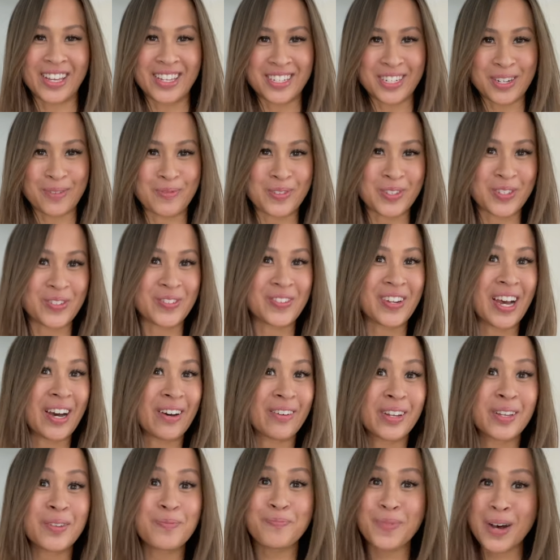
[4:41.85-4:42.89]
jumpsuit
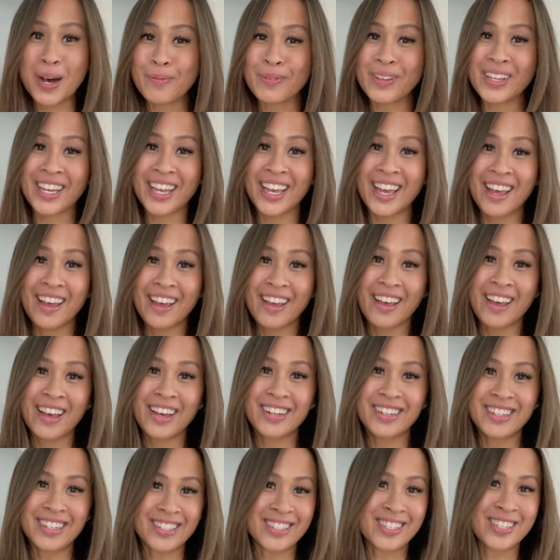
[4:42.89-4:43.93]
out in public
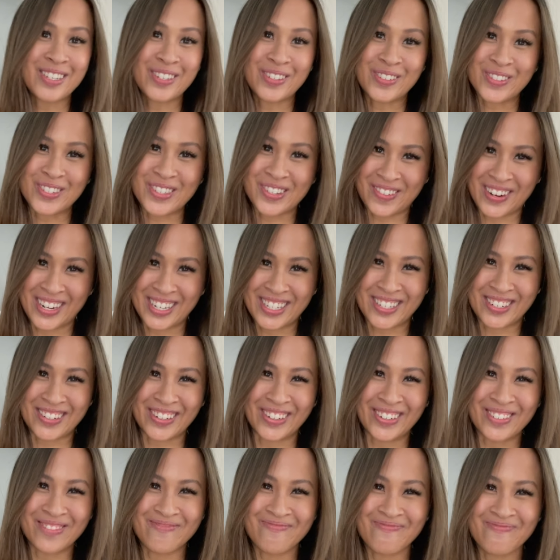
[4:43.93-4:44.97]
and need to use the
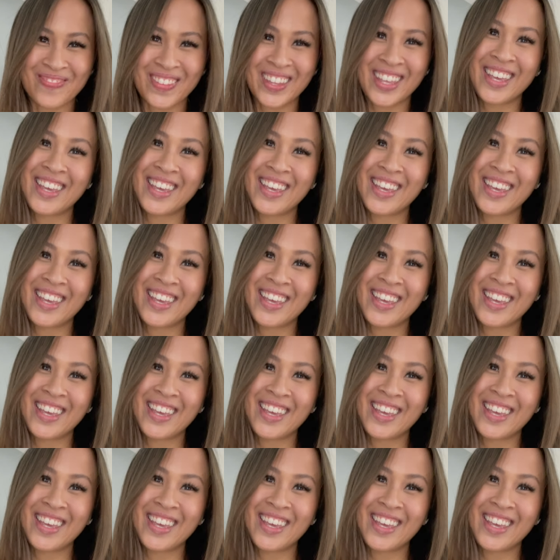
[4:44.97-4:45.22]
restroom.